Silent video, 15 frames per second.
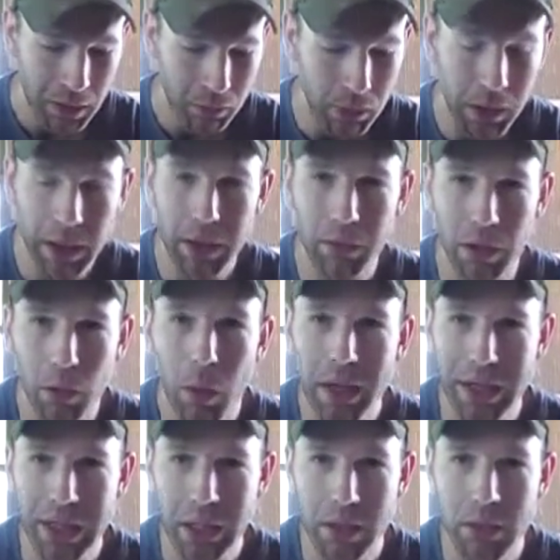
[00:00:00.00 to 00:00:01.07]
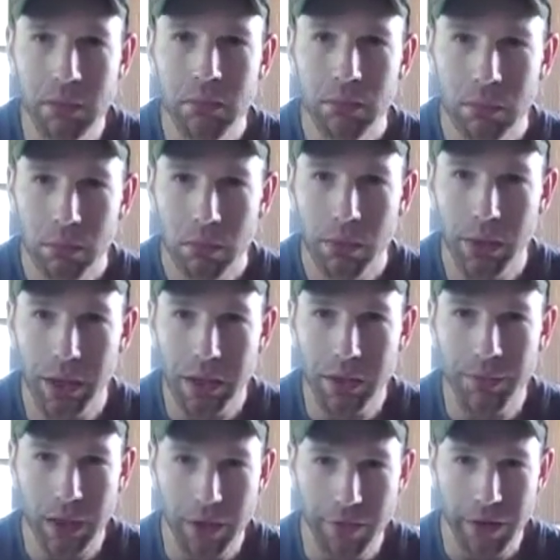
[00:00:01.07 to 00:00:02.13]
really requested this
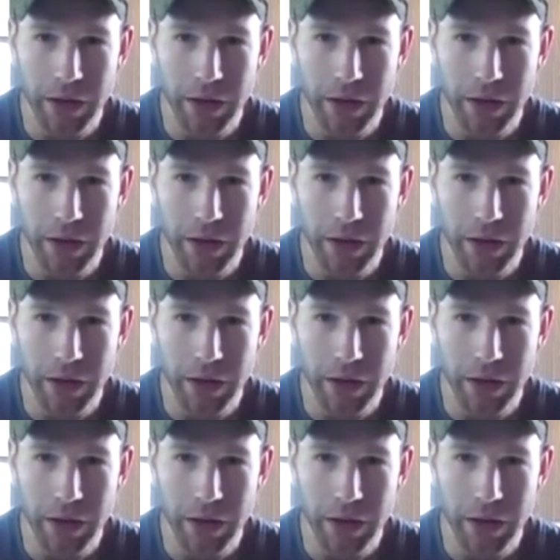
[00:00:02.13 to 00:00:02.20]
fifth